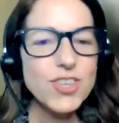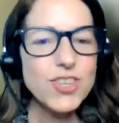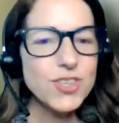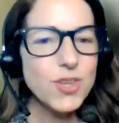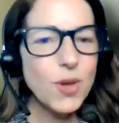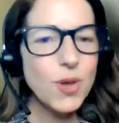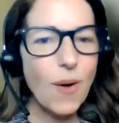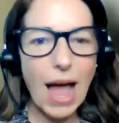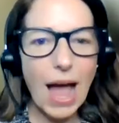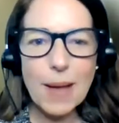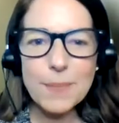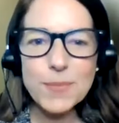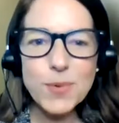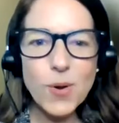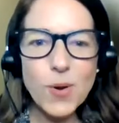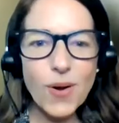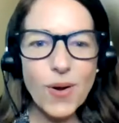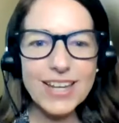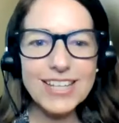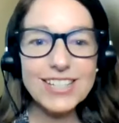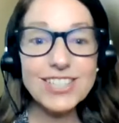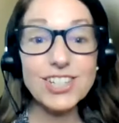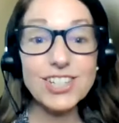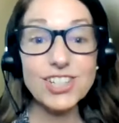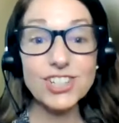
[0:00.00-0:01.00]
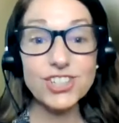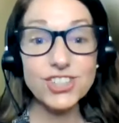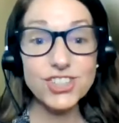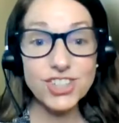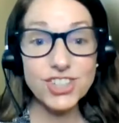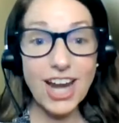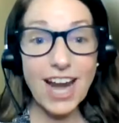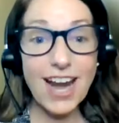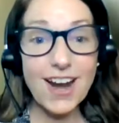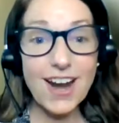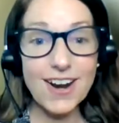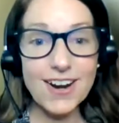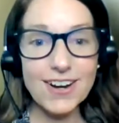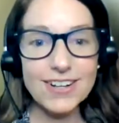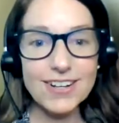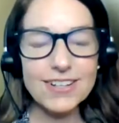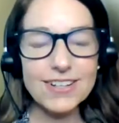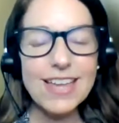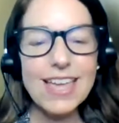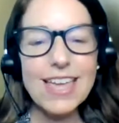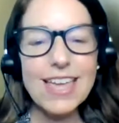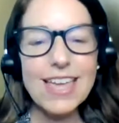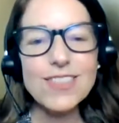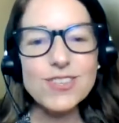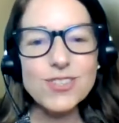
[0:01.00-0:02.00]
So I'm going to
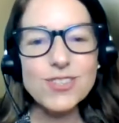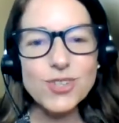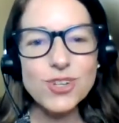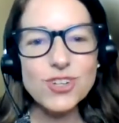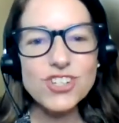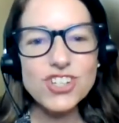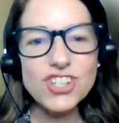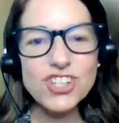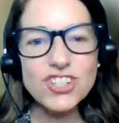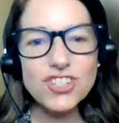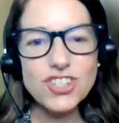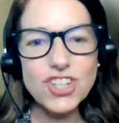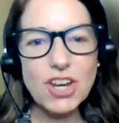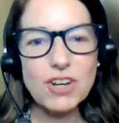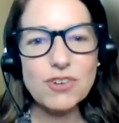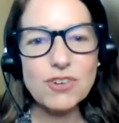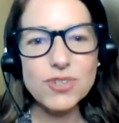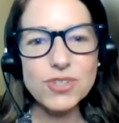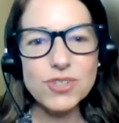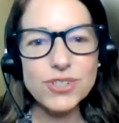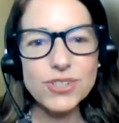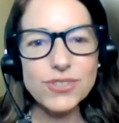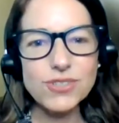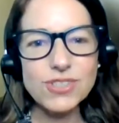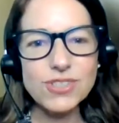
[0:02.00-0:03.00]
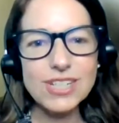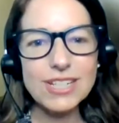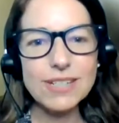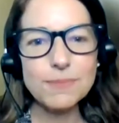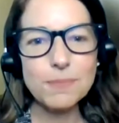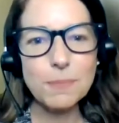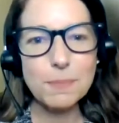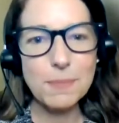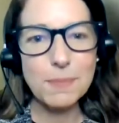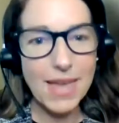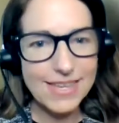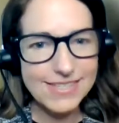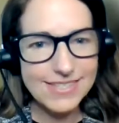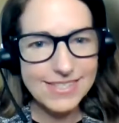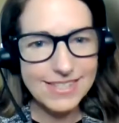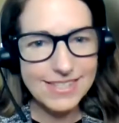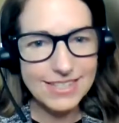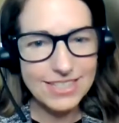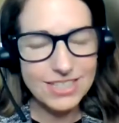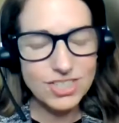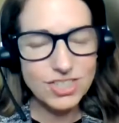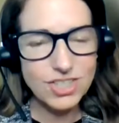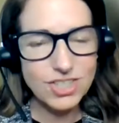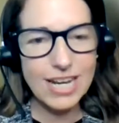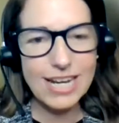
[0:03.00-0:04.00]
share the Surgeon General's
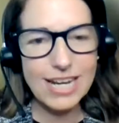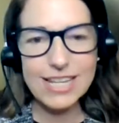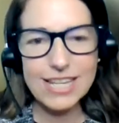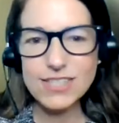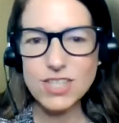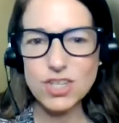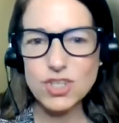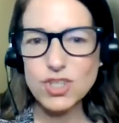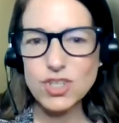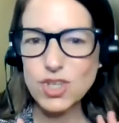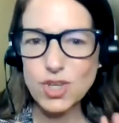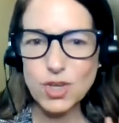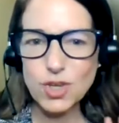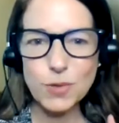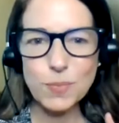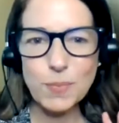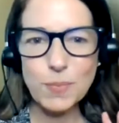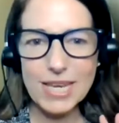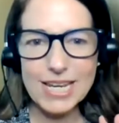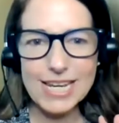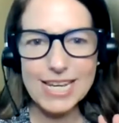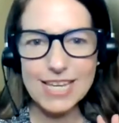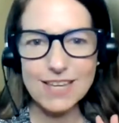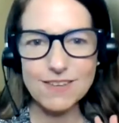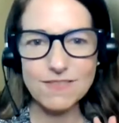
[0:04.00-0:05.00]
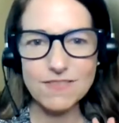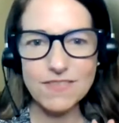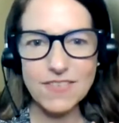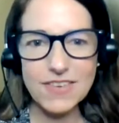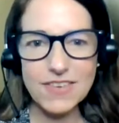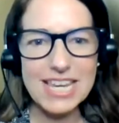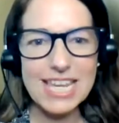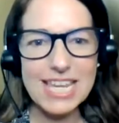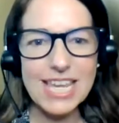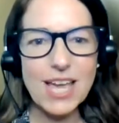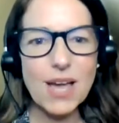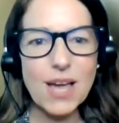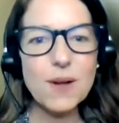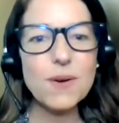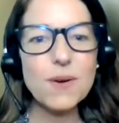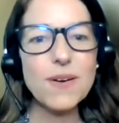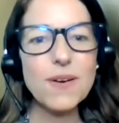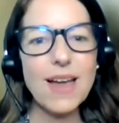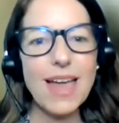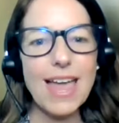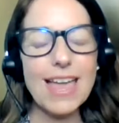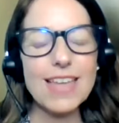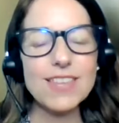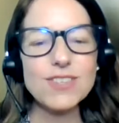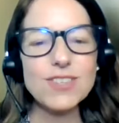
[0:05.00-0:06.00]
message, and it's a 2-minute video.
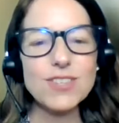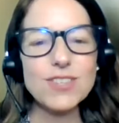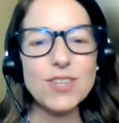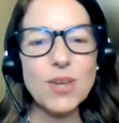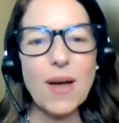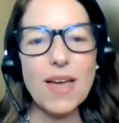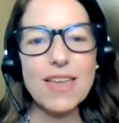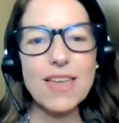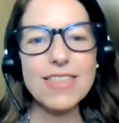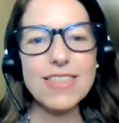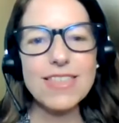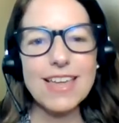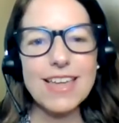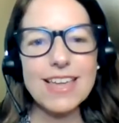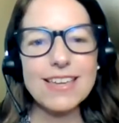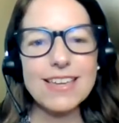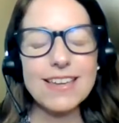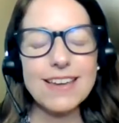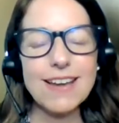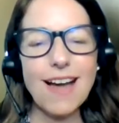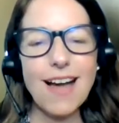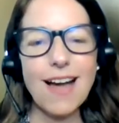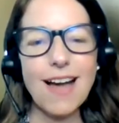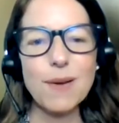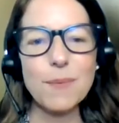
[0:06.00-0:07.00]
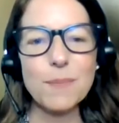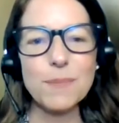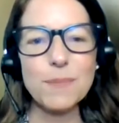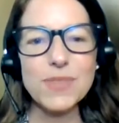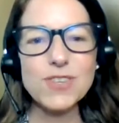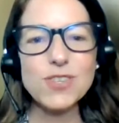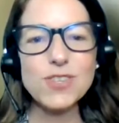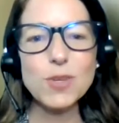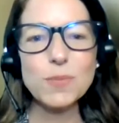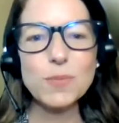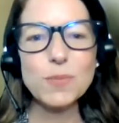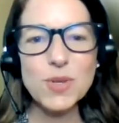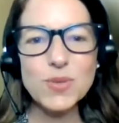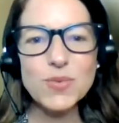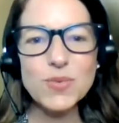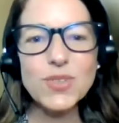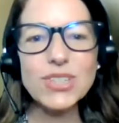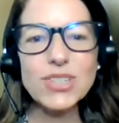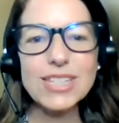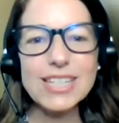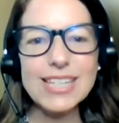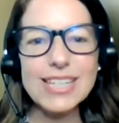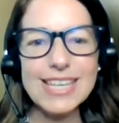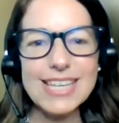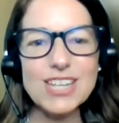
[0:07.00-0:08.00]
And so I think this will be
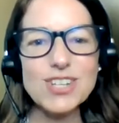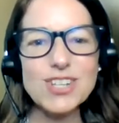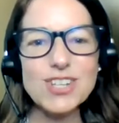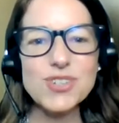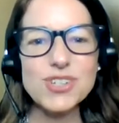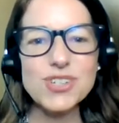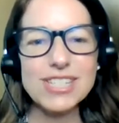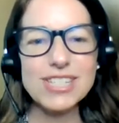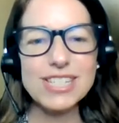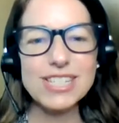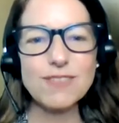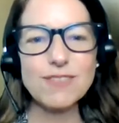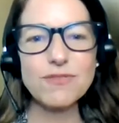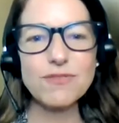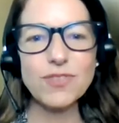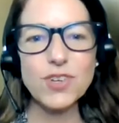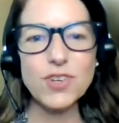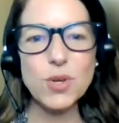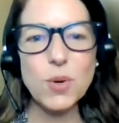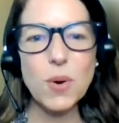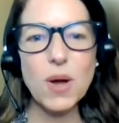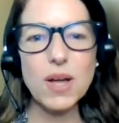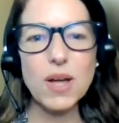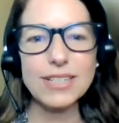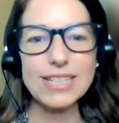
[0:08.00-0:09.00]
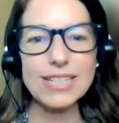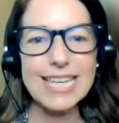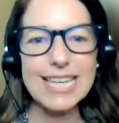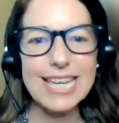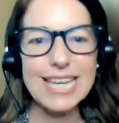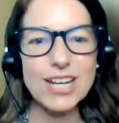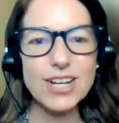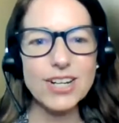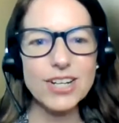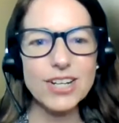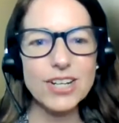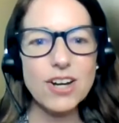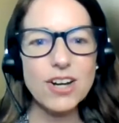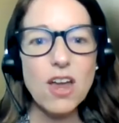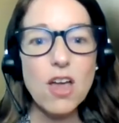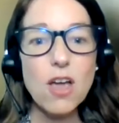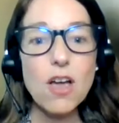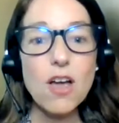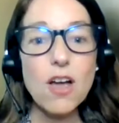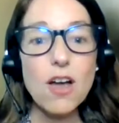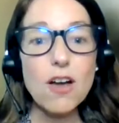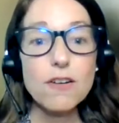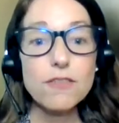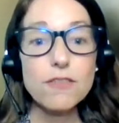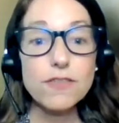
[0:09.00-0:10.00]
really interesting for you all to hear
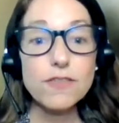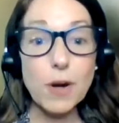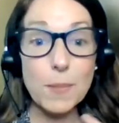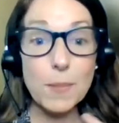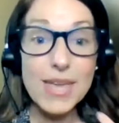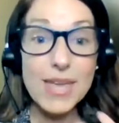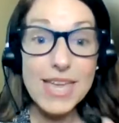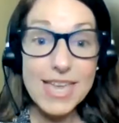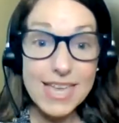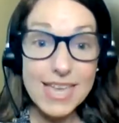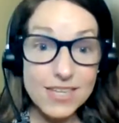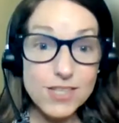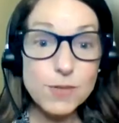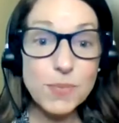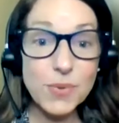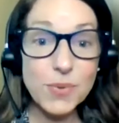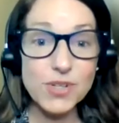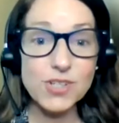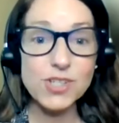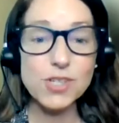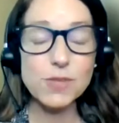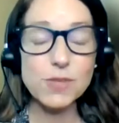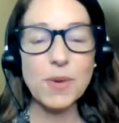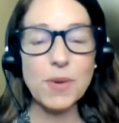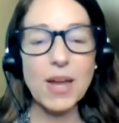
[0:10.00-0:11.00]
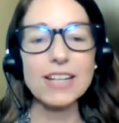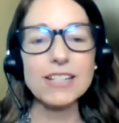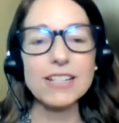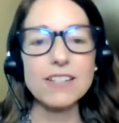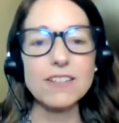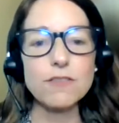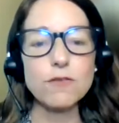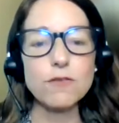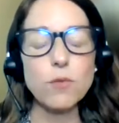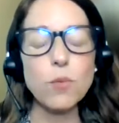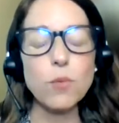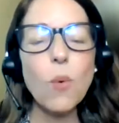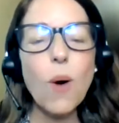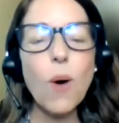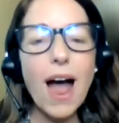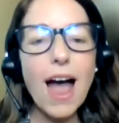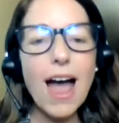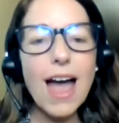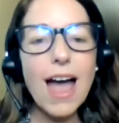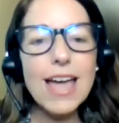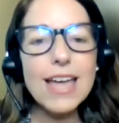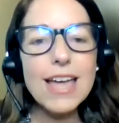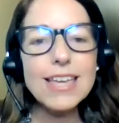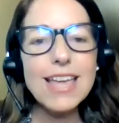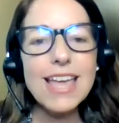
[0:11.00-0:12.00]
from his perspective,
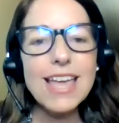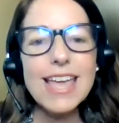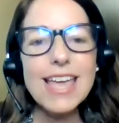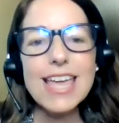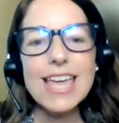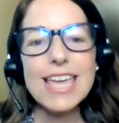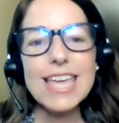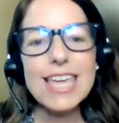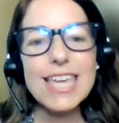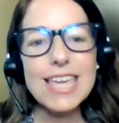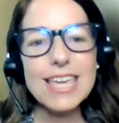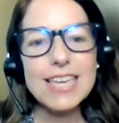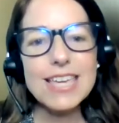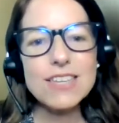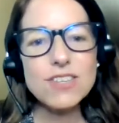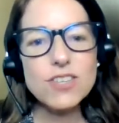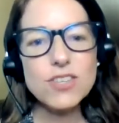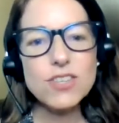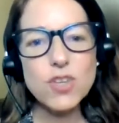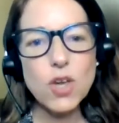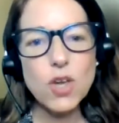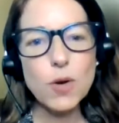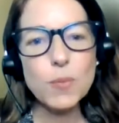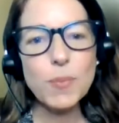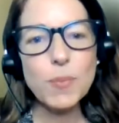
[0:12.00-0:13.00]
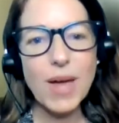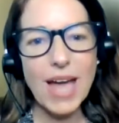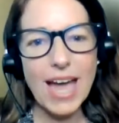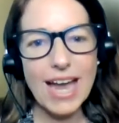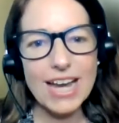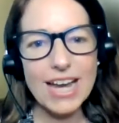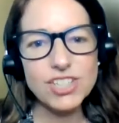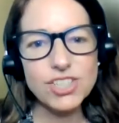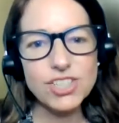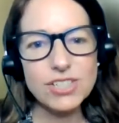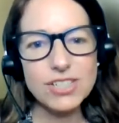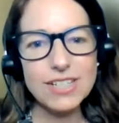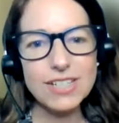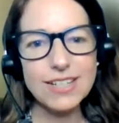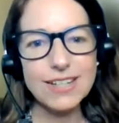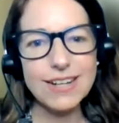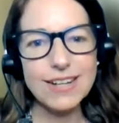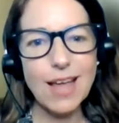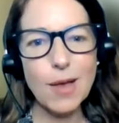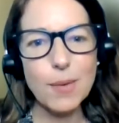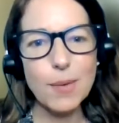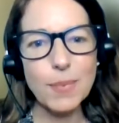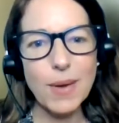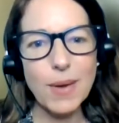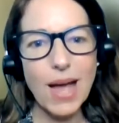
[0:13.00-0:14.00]
why he is so
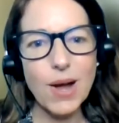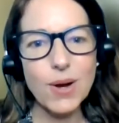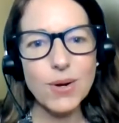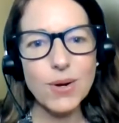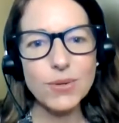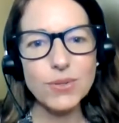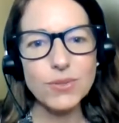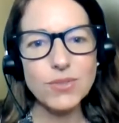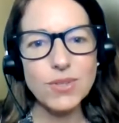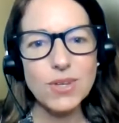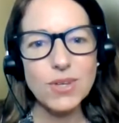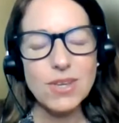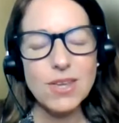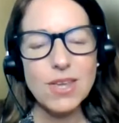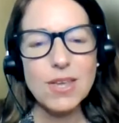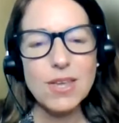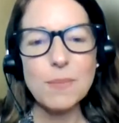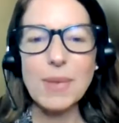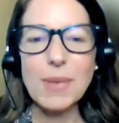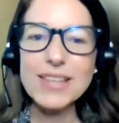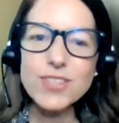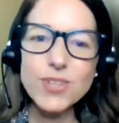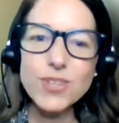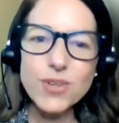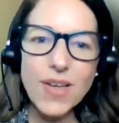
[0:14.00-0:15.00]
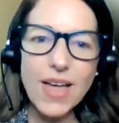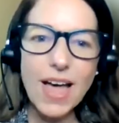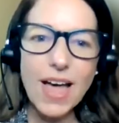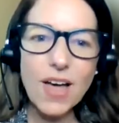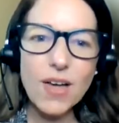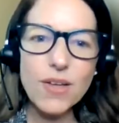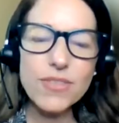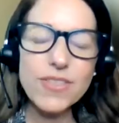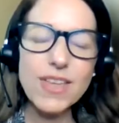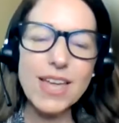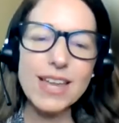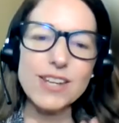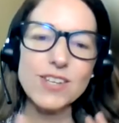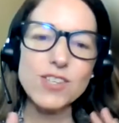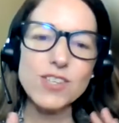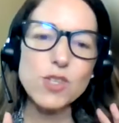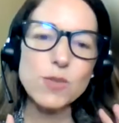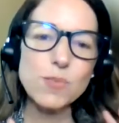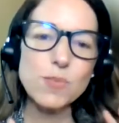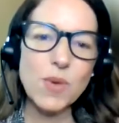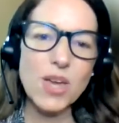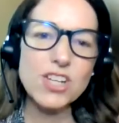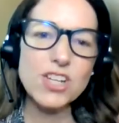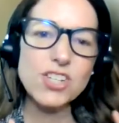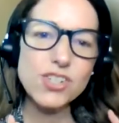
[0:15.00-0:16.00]
passionate about mental health and
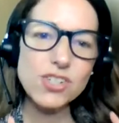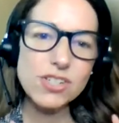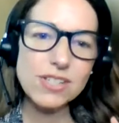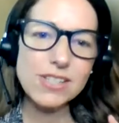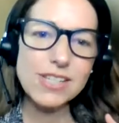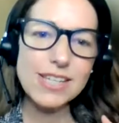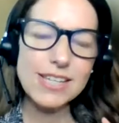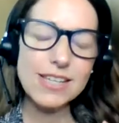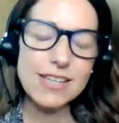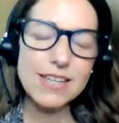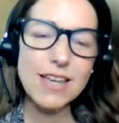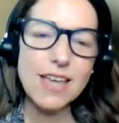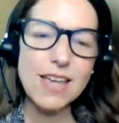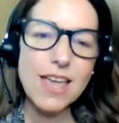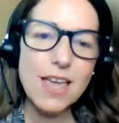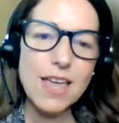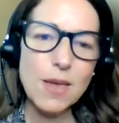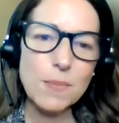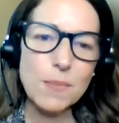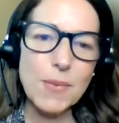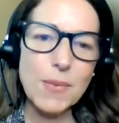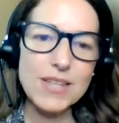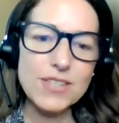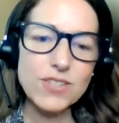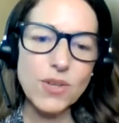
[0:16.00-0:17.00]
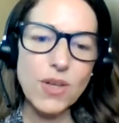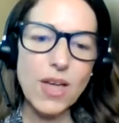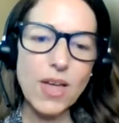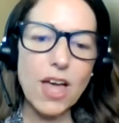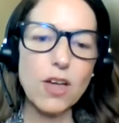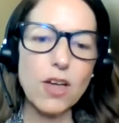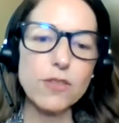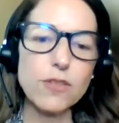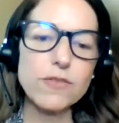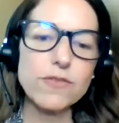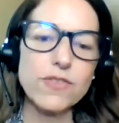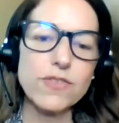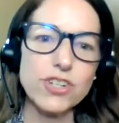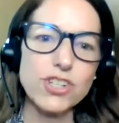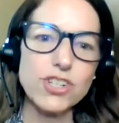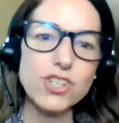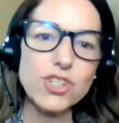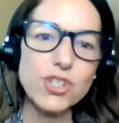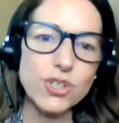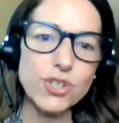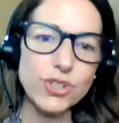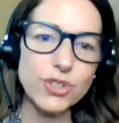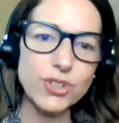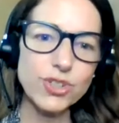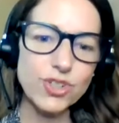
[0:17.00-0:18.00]
especially mental health for
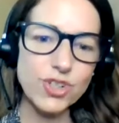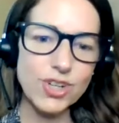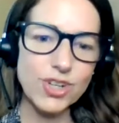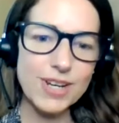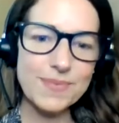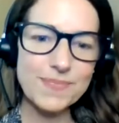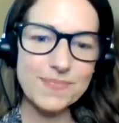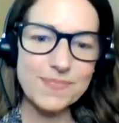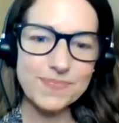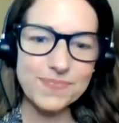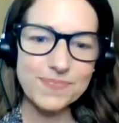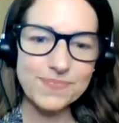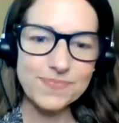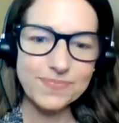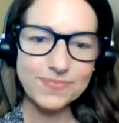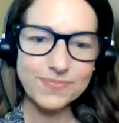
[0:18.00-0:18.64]
children.